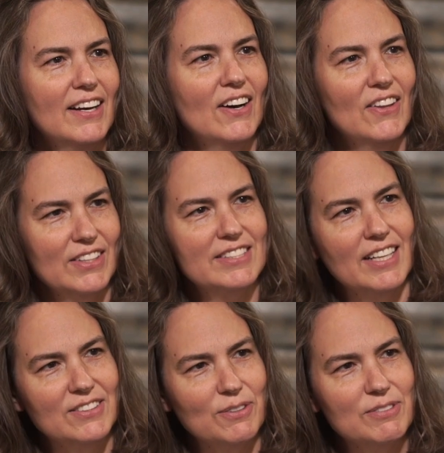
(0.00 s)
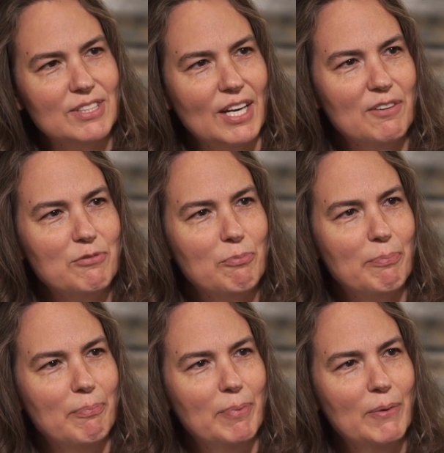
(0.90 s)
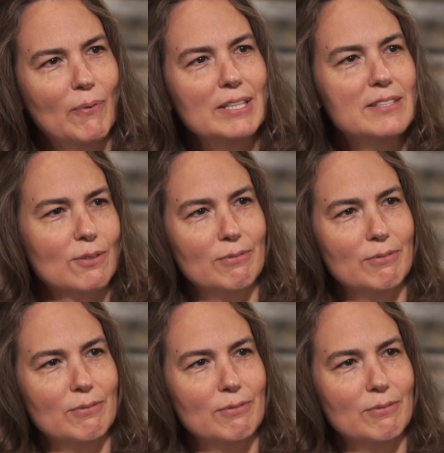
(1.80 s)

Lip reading: all this kinds of stuff. But what's the